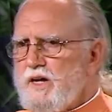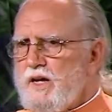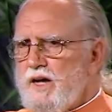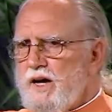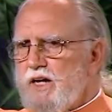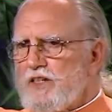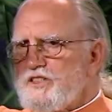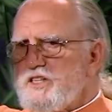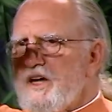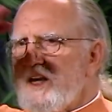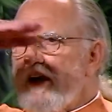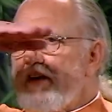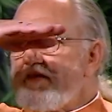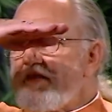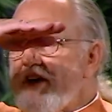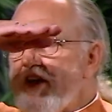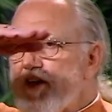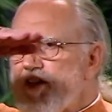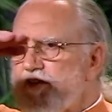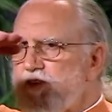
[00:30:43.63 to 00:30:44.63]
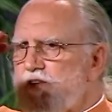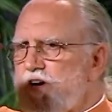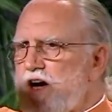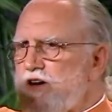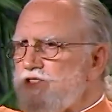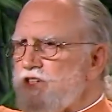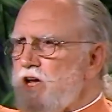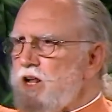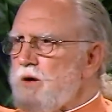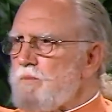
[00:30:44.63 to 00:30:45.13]
I said I felt as if I
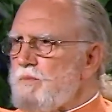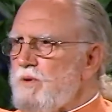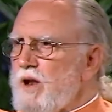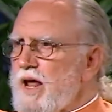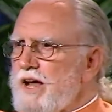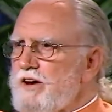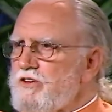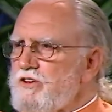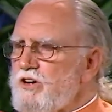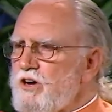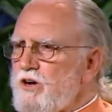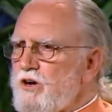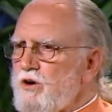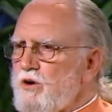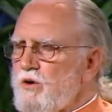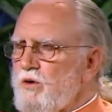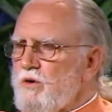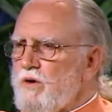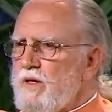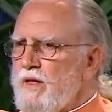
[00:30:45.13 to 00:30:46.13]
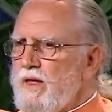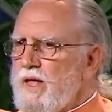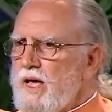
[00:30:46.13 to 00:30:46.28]
was on a plateau